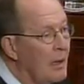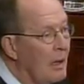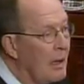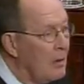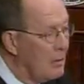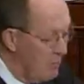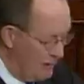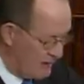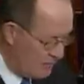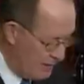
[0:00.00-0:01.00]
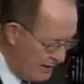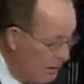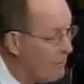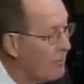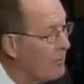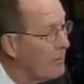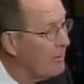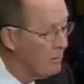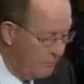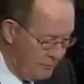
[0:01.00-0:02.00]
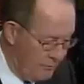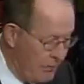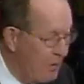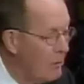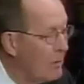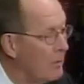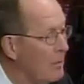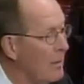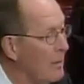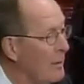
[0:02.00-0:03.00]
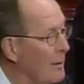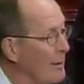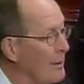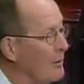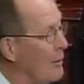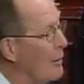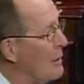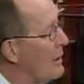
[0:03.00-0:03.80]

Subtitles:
in this bill that were on our